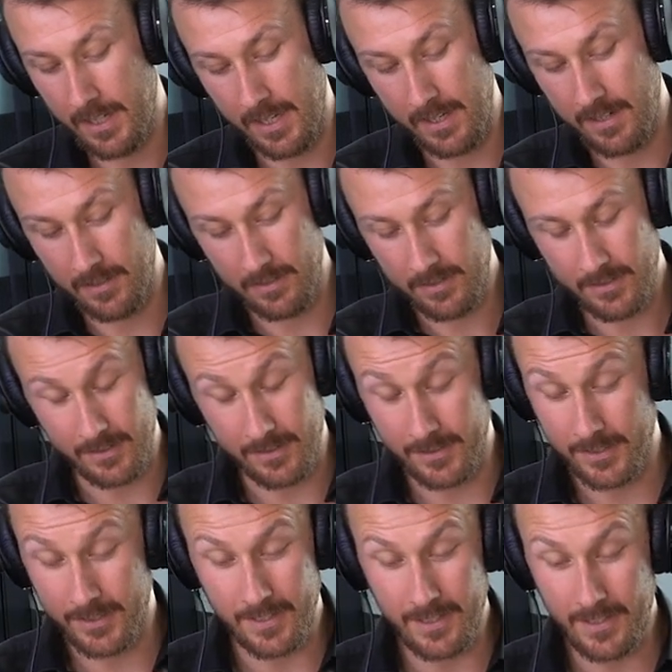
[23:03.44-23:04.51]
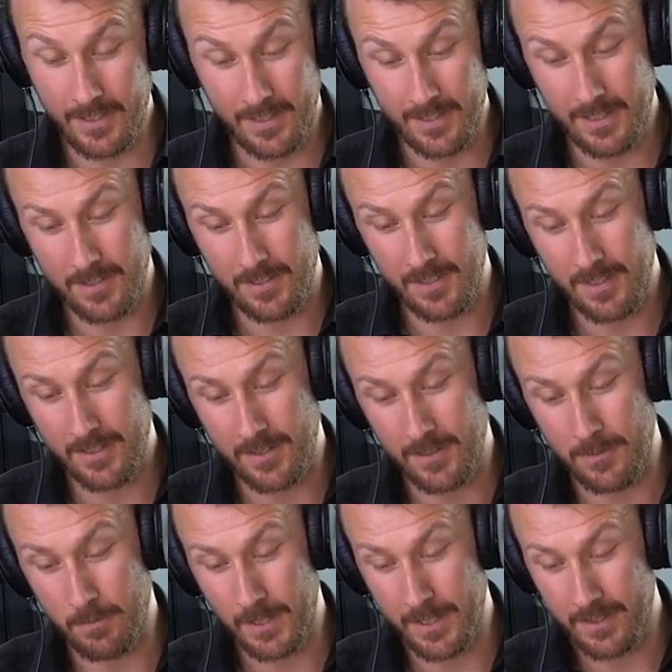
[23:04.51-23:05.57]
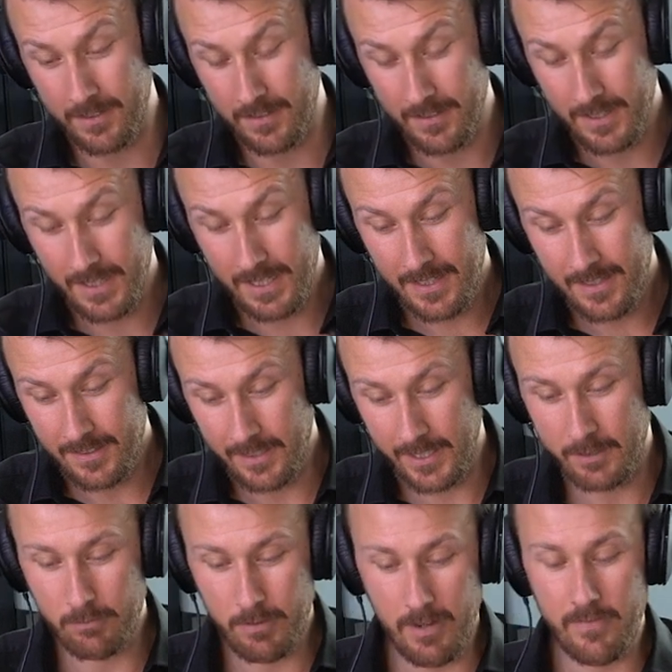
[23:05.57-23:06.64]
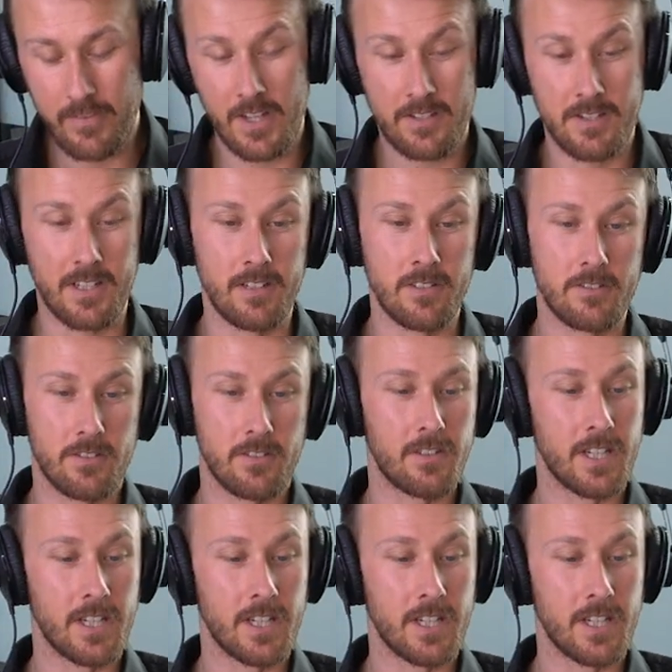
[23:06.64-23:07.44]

And look, this is one, like rent vesting's